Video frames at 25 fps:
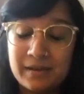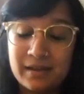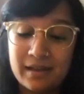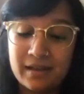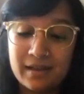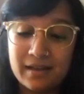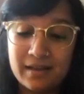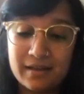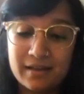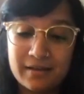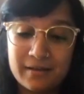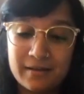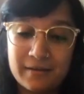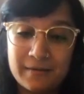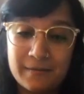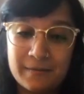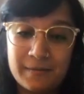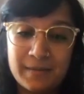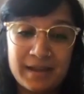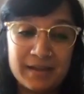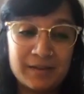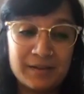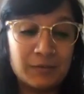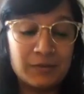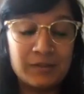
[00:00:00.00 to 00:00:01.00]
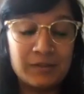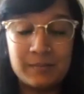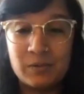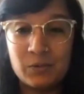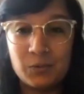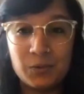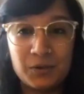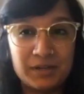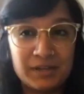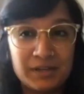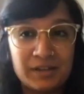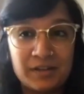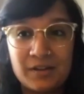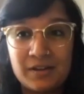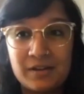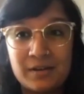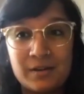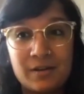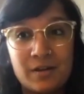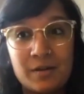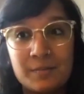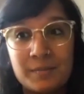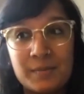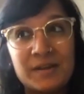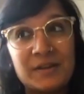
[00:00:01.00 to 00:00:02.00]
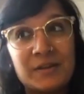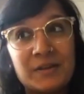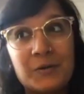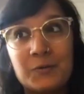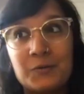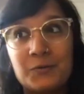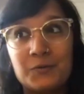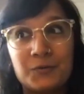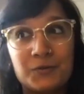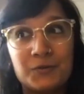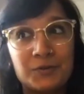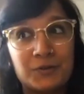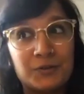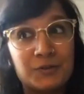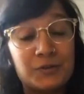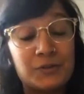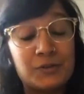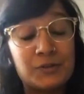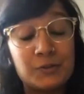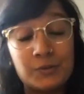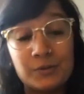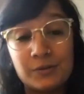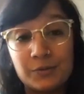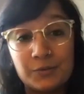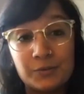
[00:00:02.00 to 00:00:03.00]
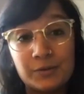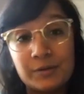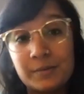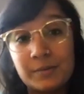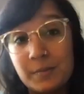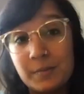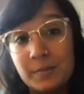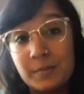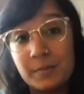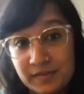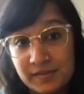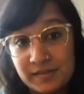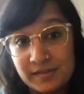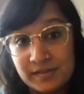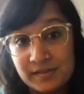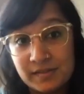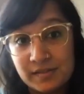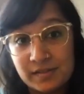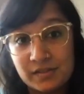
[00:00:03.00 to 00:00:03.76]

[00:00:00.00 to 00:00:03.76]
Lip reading: I'd only been working on it on my own for 2 to 3 months.